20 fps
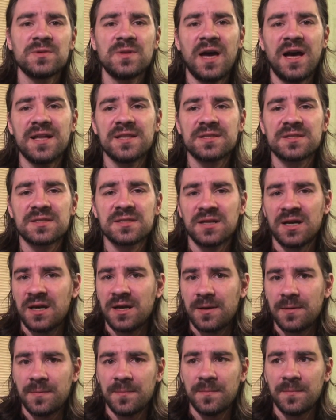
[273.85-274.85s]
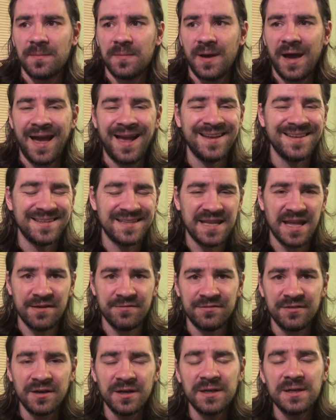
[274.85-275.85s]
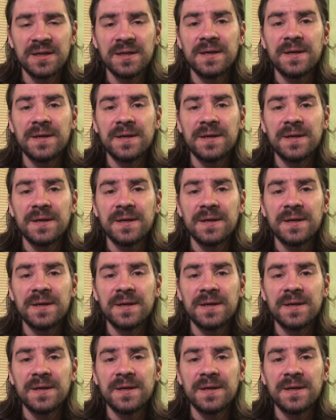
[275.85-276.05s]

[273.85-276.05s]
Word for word: that um, endeavor,